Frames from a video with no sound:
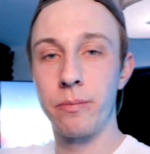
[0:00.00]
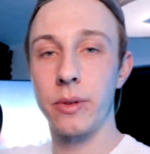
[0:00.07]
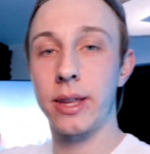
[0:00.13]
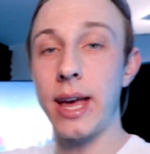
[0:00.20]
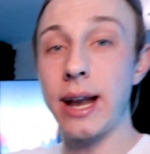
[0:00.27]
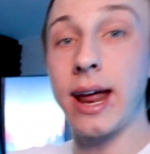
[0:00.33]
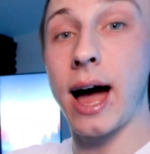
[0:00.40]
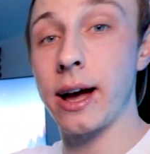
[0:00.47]

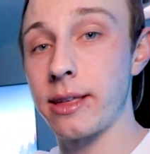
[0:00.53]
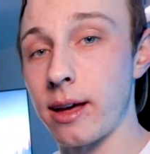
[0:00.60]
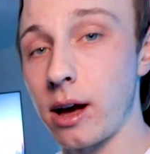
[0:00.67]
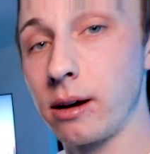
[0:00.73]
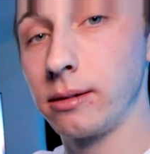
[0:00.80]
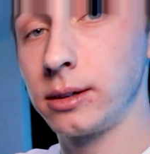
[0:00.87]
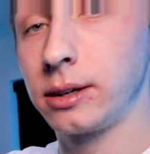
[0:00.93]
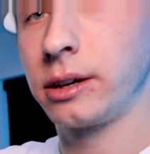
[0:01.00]

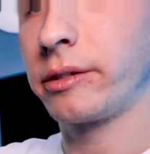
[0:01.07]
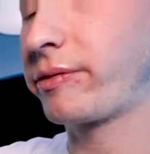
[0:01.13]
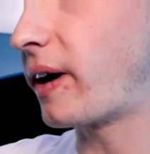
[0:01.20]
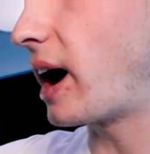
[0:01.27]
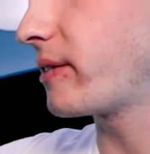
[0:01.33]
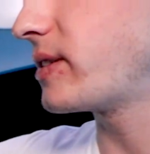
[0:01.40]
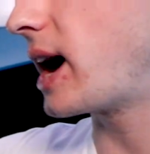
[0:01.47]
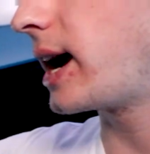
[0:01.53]
Sennheiser
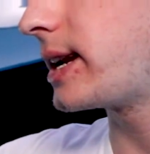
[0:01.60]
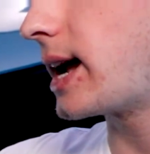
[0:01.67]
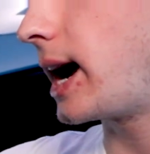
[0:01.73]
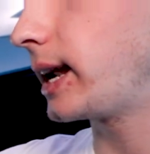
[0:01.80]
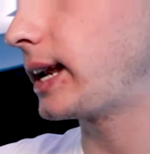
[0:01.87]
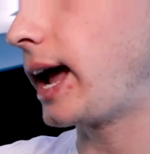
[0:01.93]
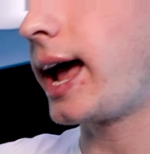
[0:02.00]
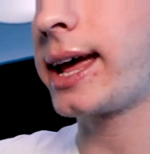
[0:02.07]

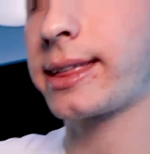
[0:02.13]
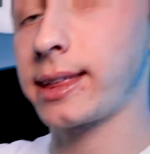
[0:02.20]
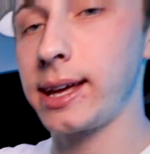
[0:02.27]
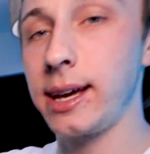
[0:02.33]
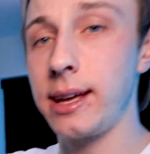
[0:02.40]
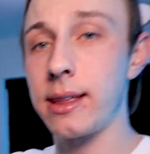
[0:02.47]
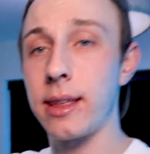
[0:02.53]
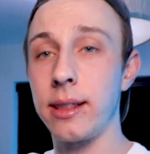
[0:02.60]
599
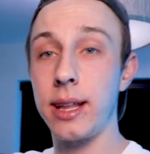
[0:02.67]
SEs.